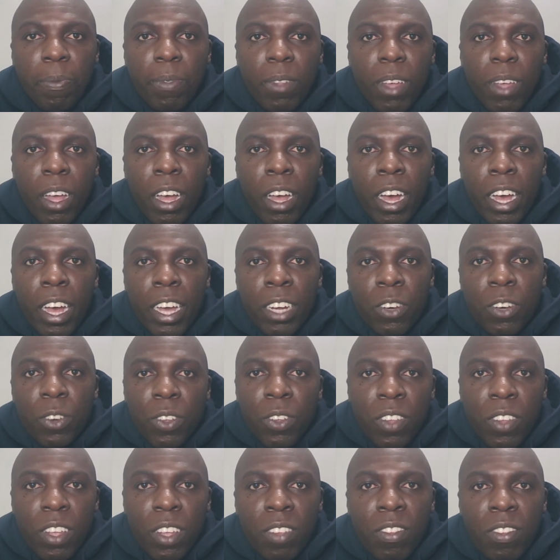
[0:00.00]

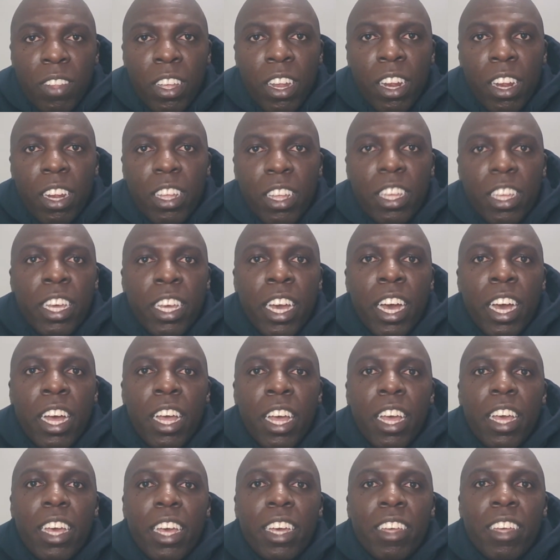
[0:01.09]
Hendrickse is still here.
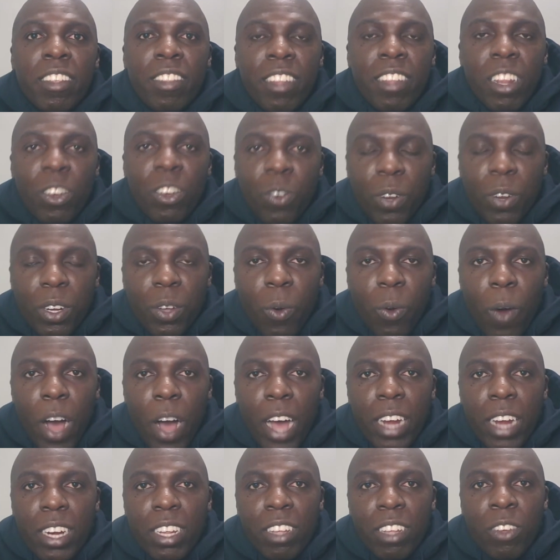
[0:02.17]
He's still
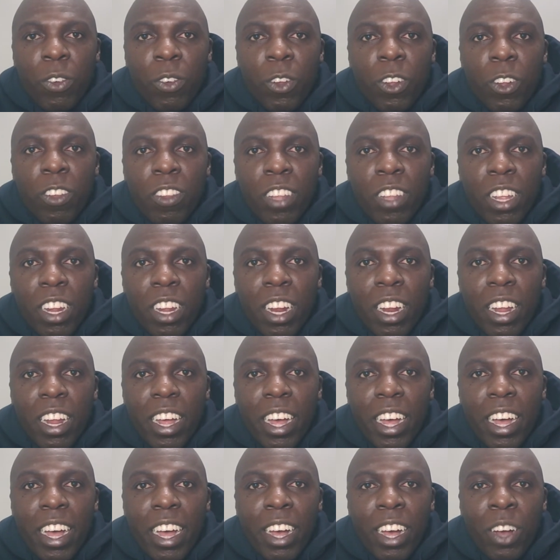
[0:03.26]
21. He will still
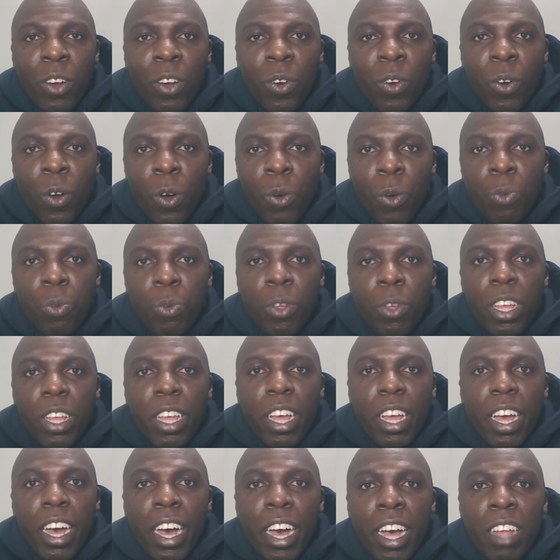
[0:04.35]
grow.
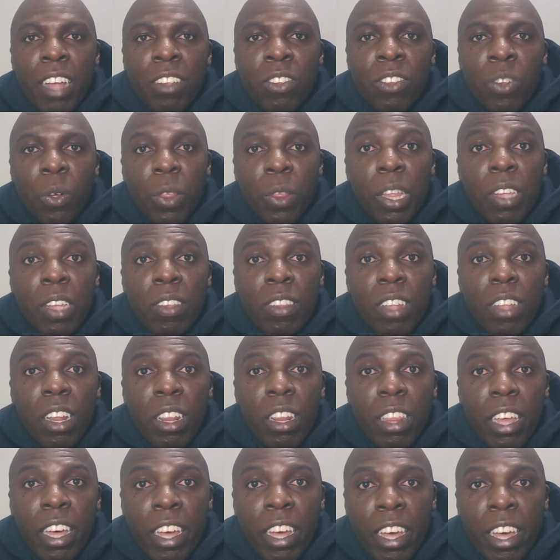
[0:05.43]
So there's still
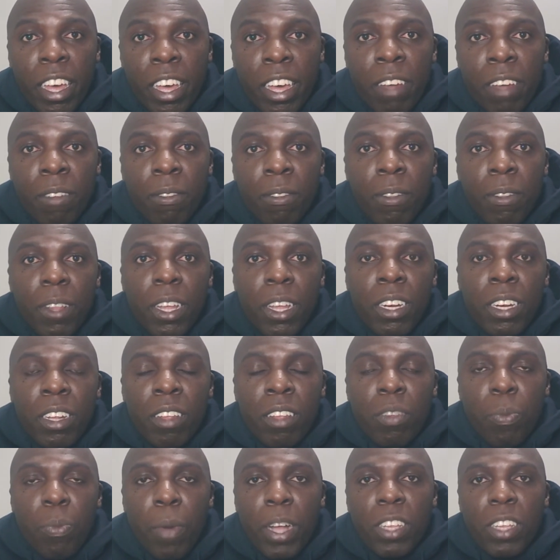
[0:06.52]
the
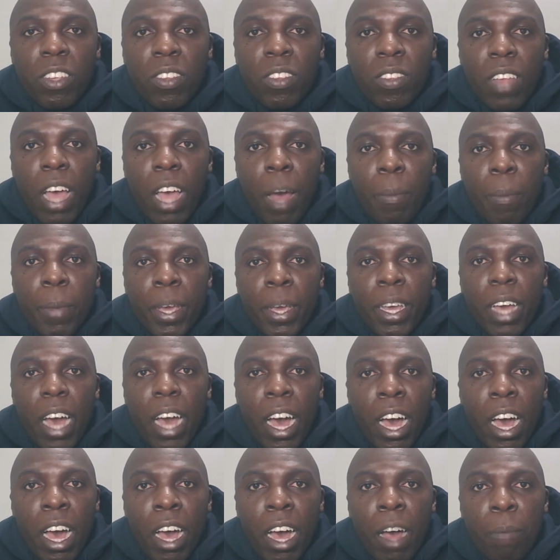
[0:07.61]
test matches coming
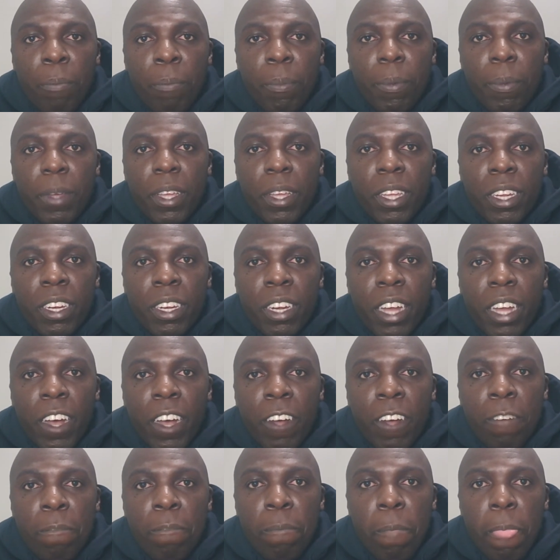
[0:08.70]
up
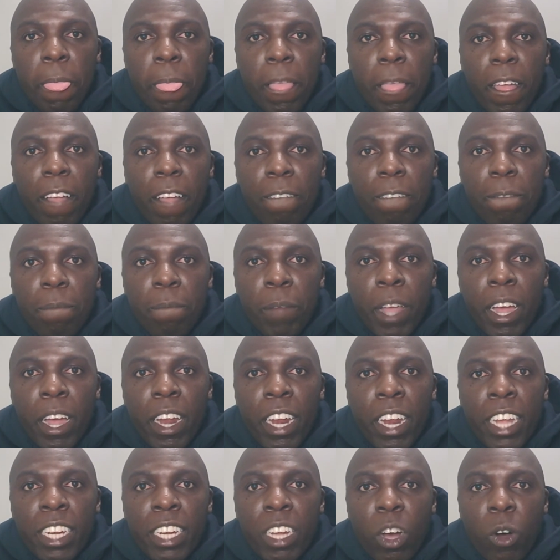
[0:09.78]
in
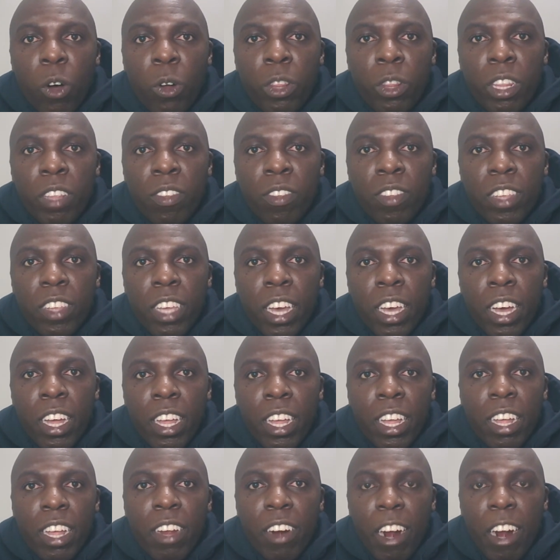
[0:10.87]
later on this year,
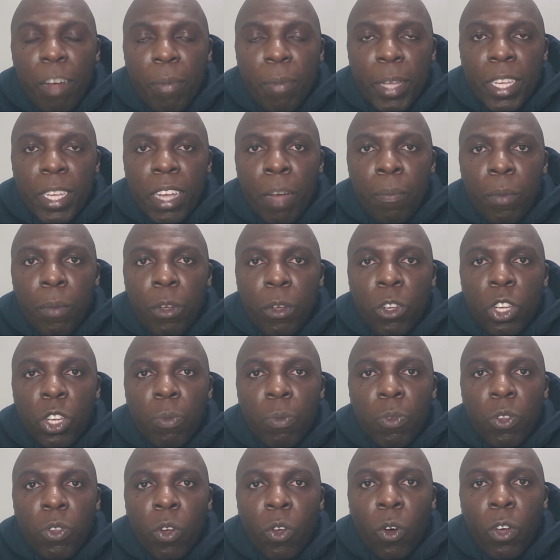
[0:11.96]
Rugby Championship, so